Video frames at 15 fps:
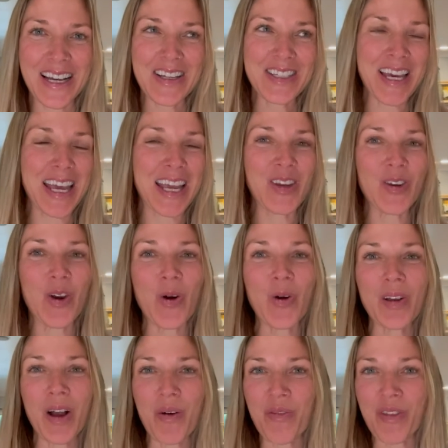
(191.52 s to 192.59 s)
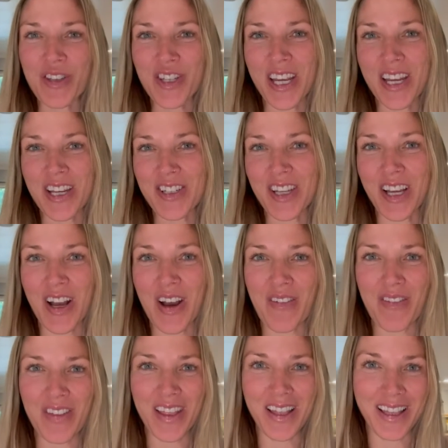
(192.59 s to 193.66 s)
Take note of the changing
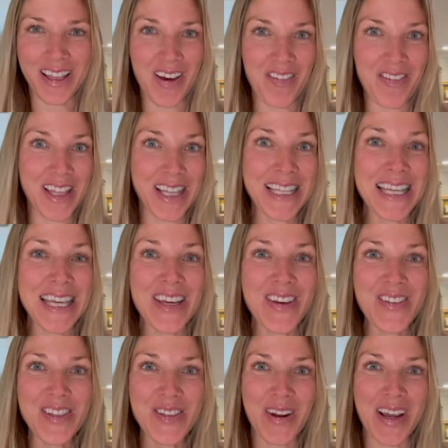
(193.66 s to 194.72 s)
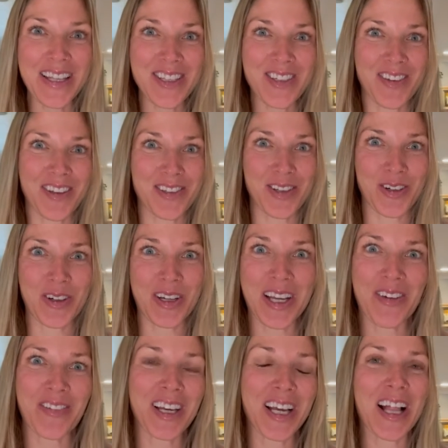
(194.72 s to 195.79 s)
of the leaves, right? The turning
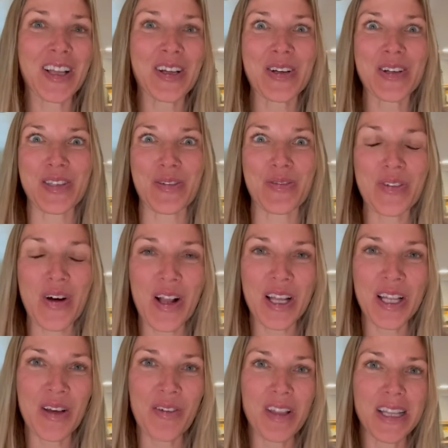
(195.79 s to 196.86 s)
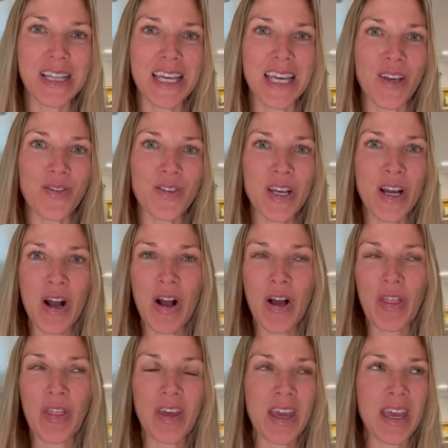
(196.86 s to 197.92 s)
of the colors, the falling of the leaves,
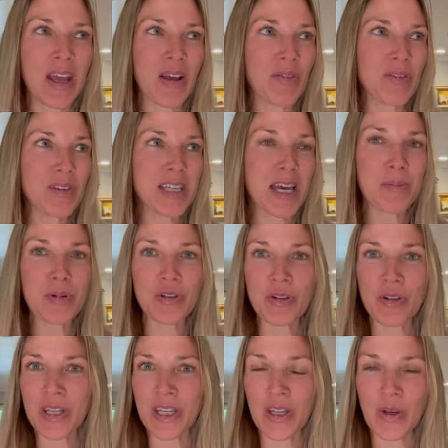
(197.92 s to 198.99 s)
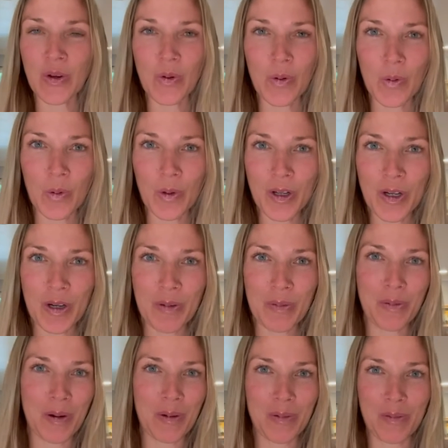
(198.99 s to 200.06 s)
the temperature getting
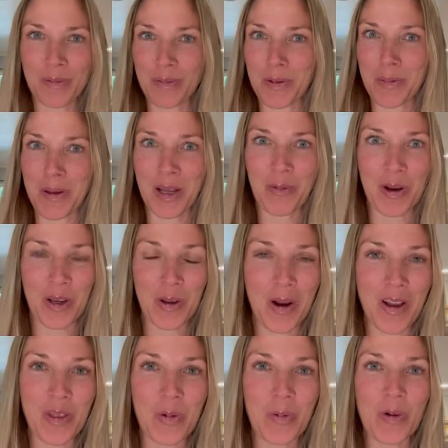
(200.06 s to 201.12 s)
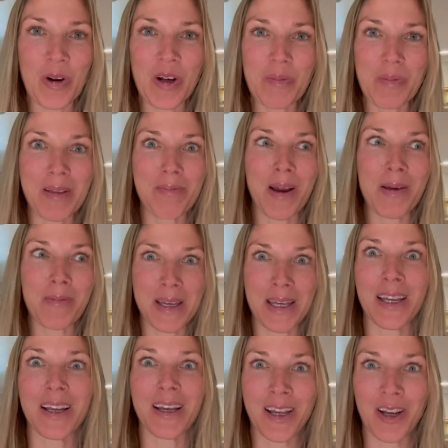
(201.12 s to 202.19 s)
cooler, depending where you are in the world, but might be
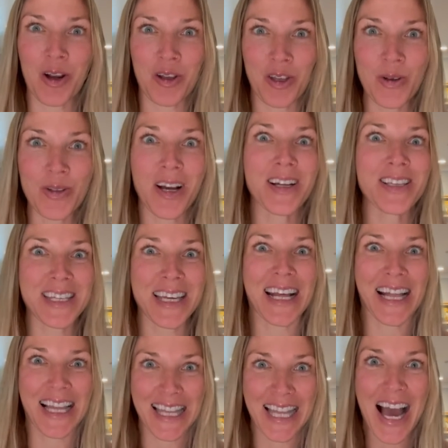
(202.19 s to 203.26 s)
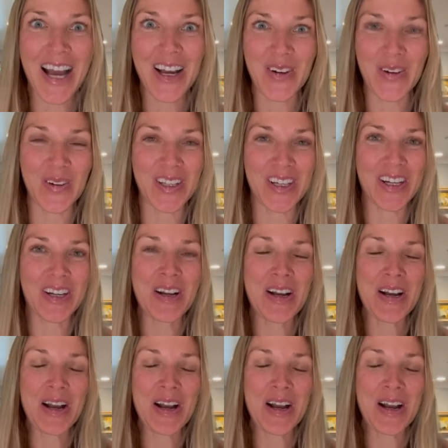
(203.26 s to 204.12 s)
getting here in Utah, it's getting a lot cooler.